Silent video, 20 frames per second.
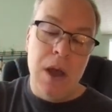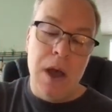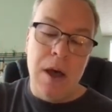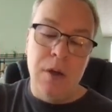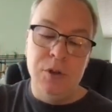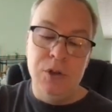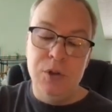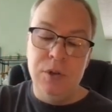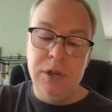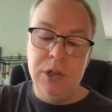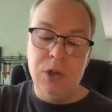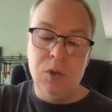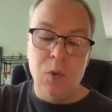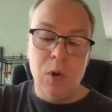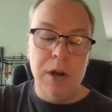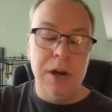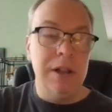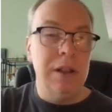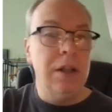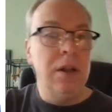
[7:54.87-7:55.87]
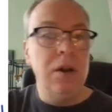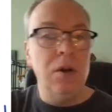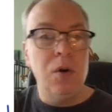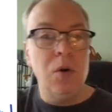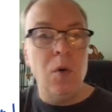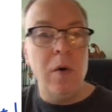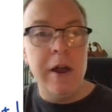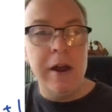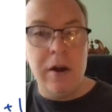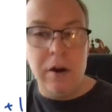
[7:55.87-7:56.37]
I'll do this one a little
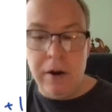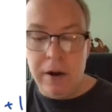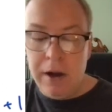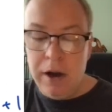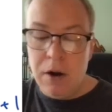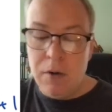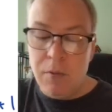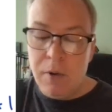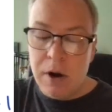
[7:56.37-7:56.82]
quicker here.